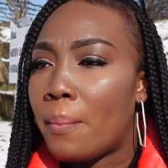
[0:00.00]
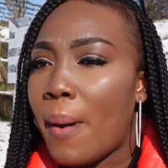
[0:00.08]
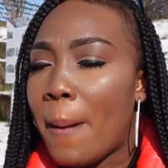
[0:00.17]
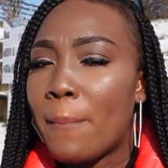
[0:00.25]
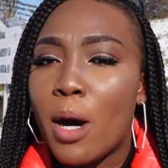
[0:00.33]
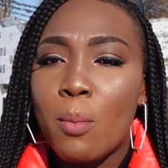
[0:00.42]

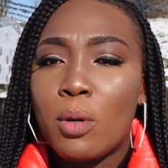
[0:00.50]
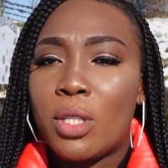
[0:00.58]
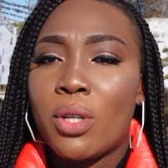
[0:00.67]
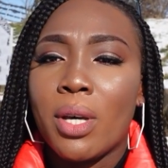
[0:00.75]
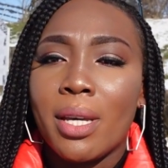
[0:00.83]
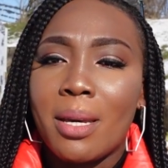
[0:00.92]
My mom was
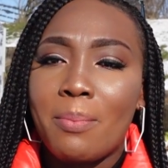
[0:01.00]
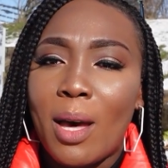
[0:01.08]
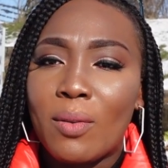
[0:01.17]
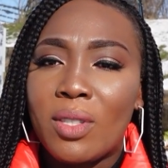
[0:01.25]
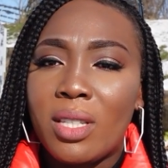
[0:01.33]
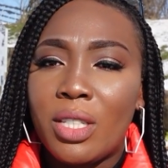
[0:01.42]
talking
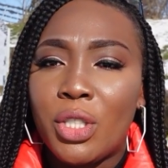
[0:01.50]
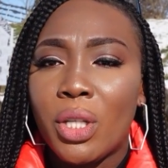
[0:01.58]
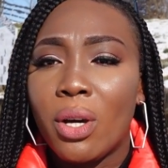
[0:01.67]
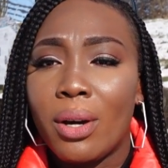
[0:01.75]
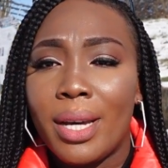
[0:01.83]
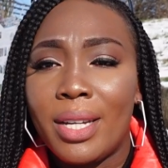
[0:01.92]
about it. She
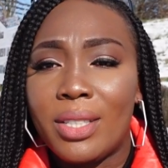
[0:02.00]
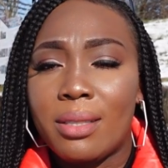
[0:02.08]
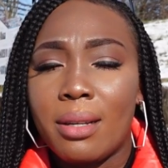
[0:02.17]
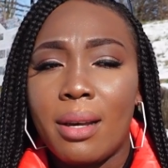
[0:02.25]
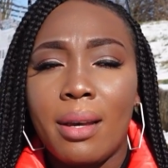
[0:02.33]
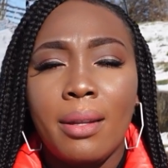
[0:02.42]
got hers
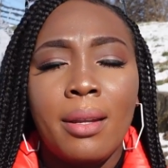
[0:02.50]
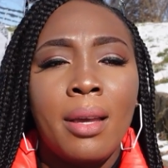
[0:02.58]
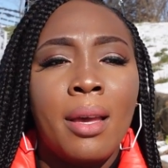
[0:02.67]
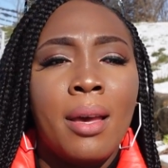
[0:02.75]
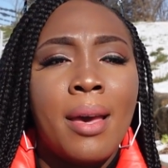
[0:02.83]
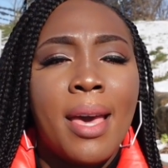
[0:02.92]
done.
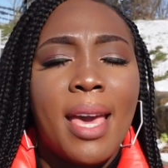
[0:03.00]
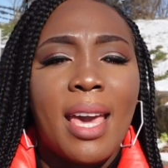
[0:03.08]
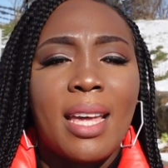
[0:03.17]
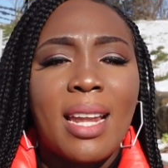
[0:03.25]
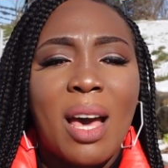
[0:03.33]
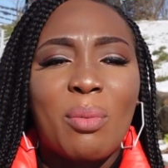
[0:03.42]

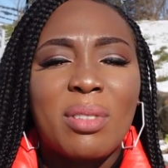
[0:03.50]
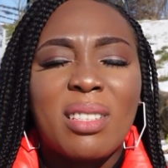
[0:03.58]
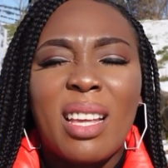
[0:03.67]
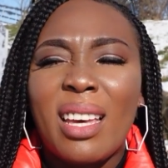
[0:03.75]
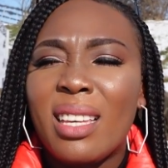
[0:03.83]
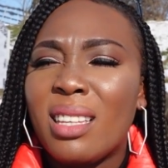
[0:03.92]
And I was
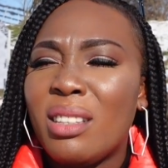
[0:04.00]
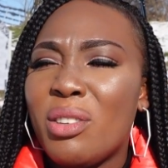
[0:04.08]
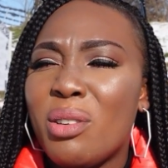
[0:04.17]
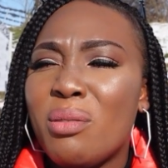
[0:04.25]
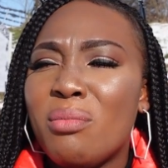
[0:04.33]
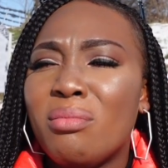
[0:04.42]
like, you
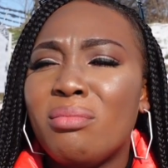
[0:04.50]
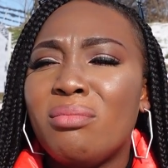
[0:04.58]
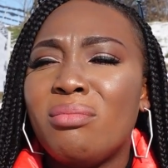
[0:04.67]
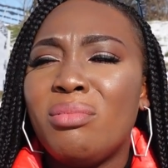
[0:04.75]
know,